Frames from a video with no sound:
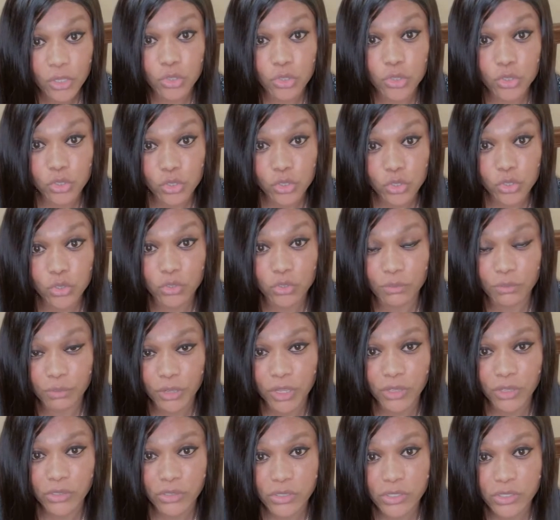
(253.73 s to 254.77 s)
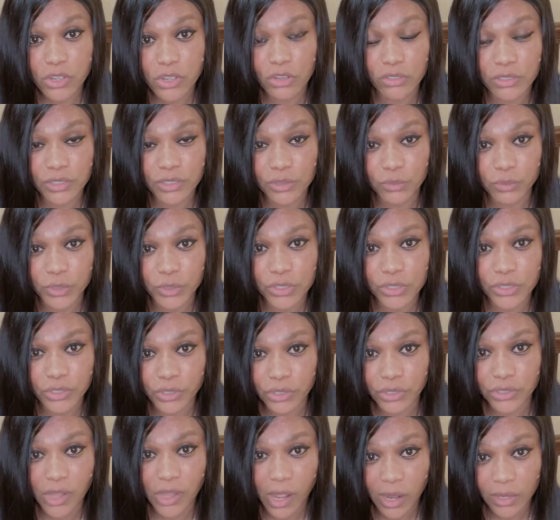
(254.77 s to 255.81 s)
you should be consulting with
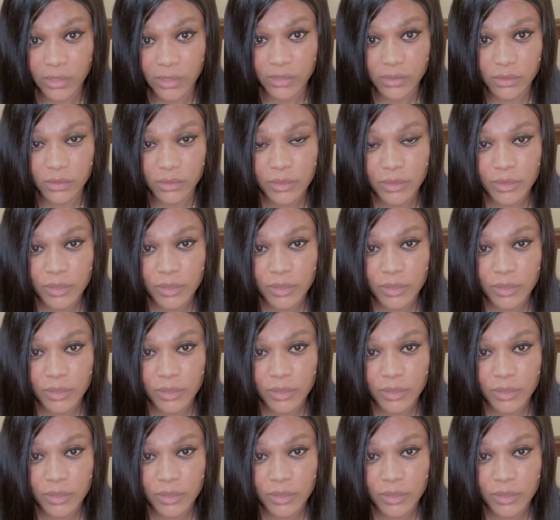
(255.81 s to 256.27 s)
your doctor